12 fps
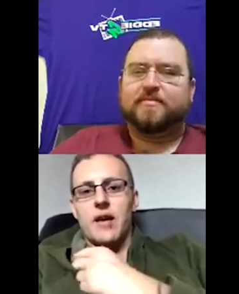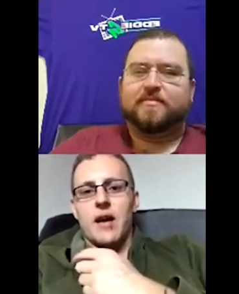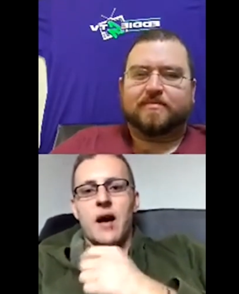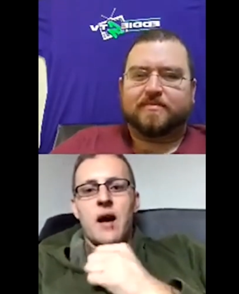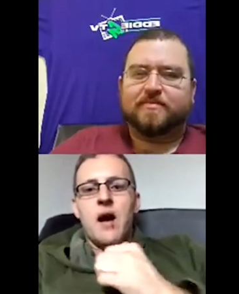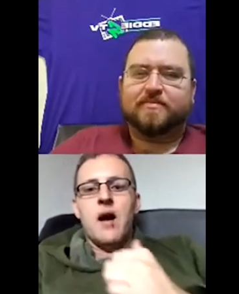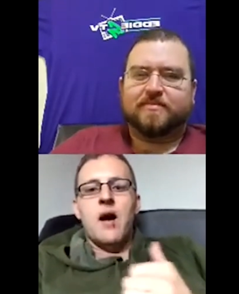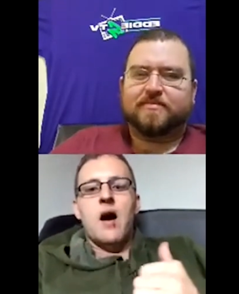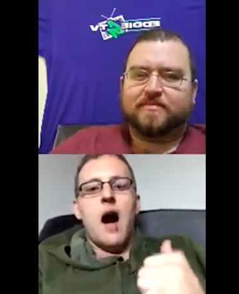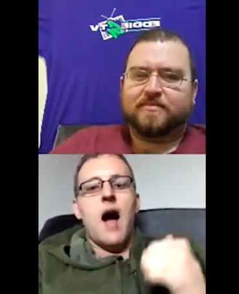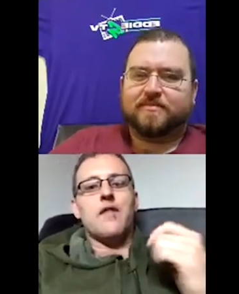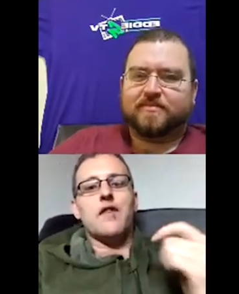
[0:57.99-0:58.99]
Speaker 1: Like
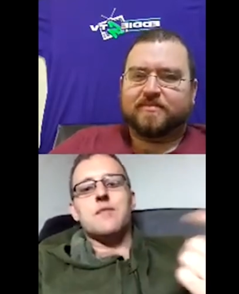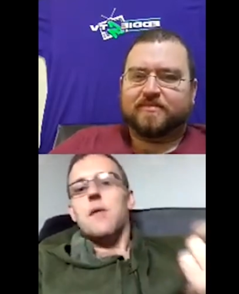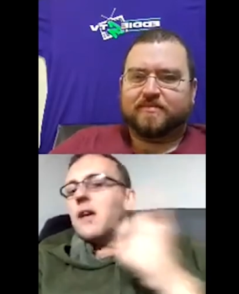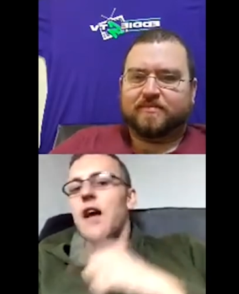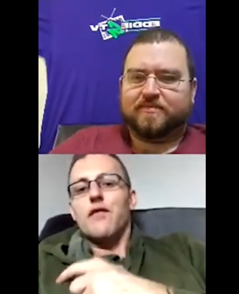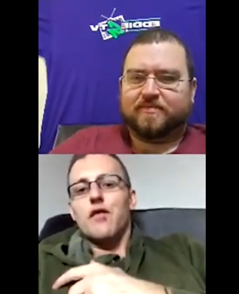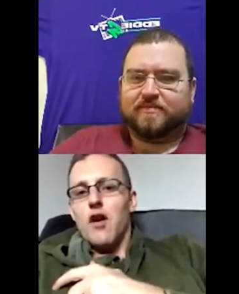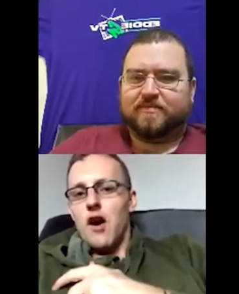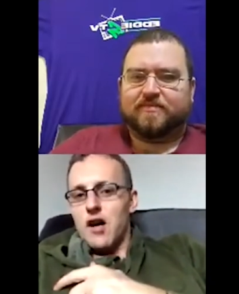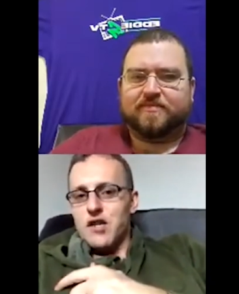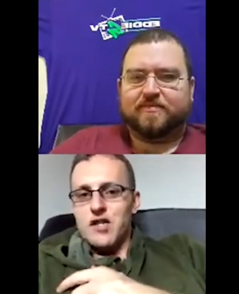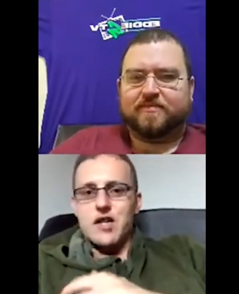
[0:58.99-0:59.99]
I have to use my left
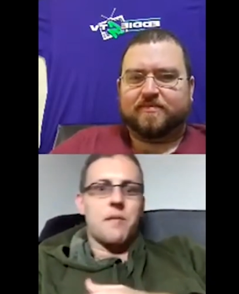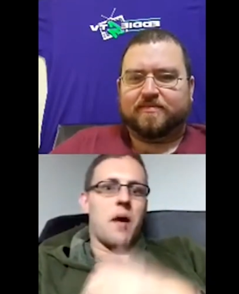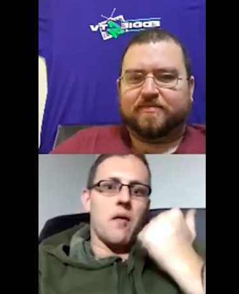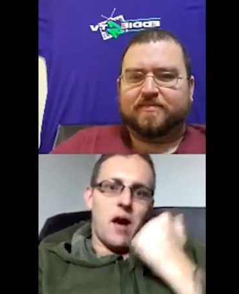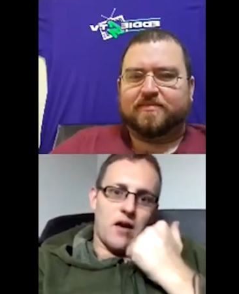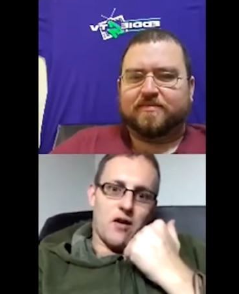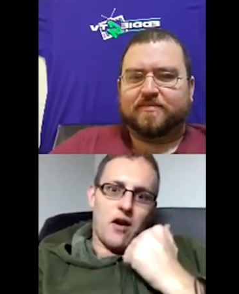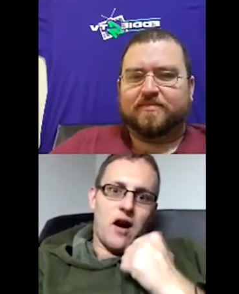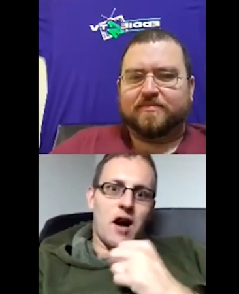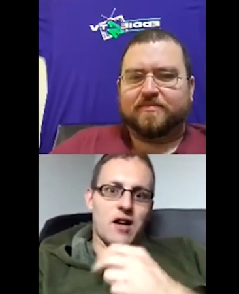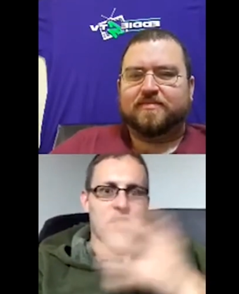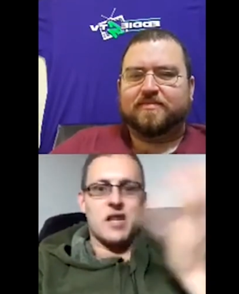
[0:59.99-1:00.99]
cross instead of my right
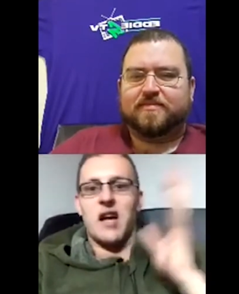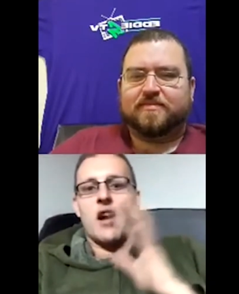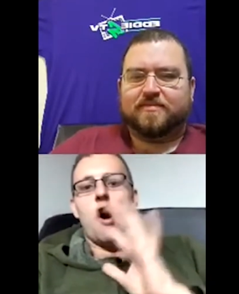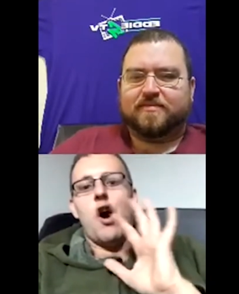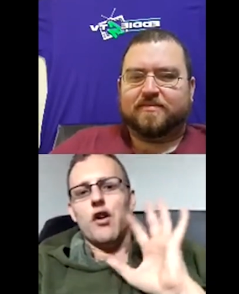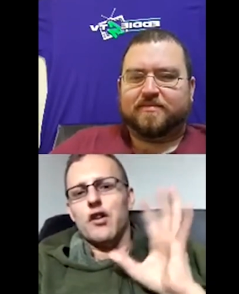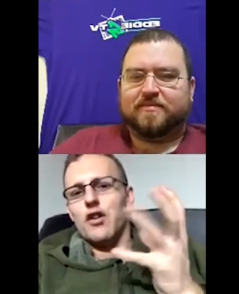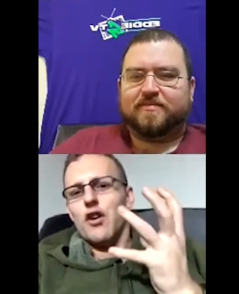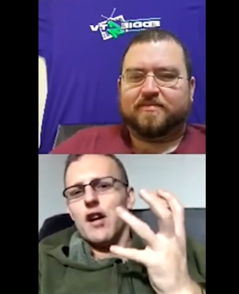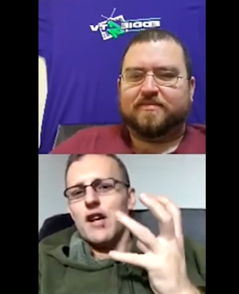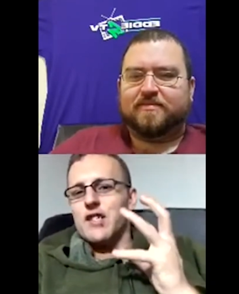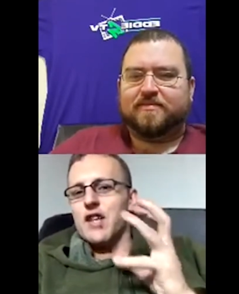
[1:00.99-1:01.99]
cross and like all the
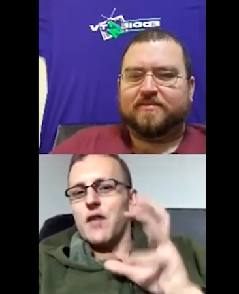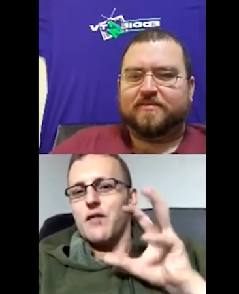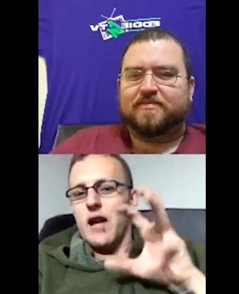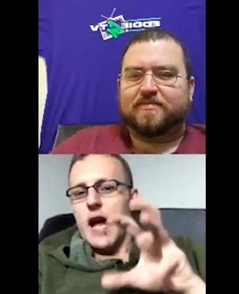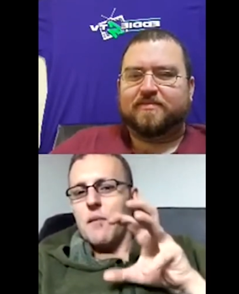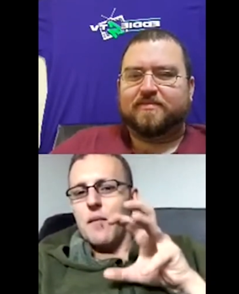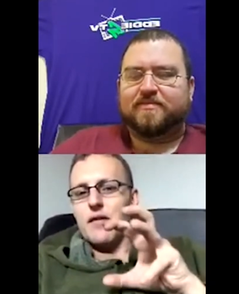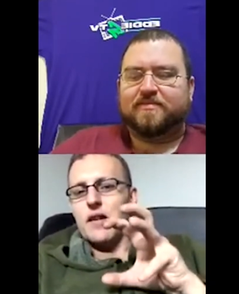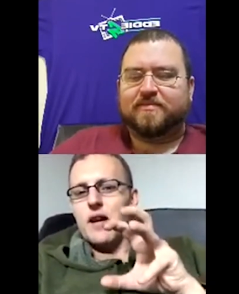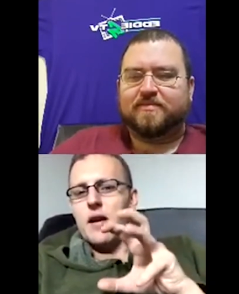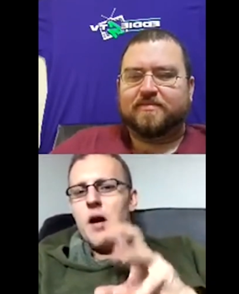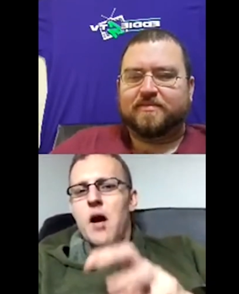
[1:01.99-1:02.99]
learning stuff that came with
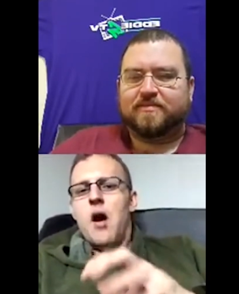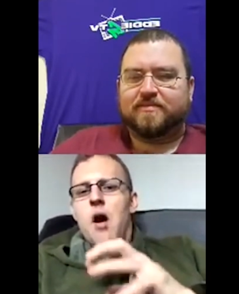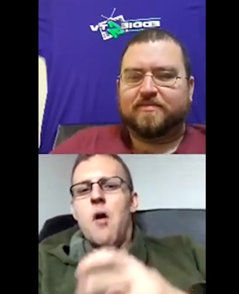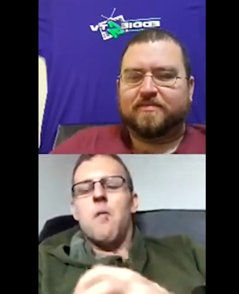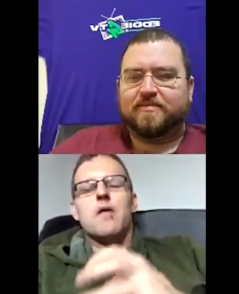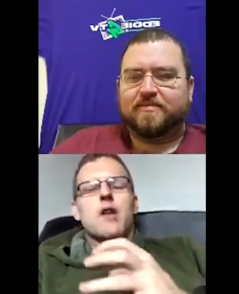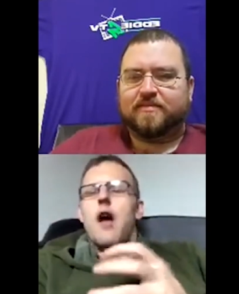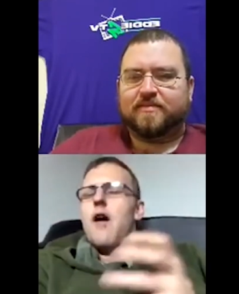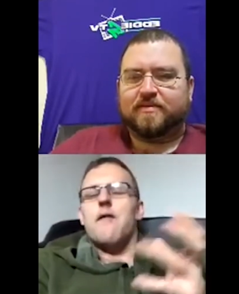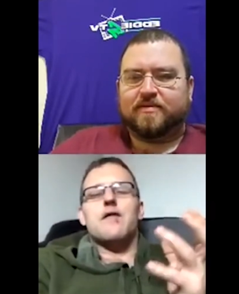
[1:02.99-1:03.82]
it. It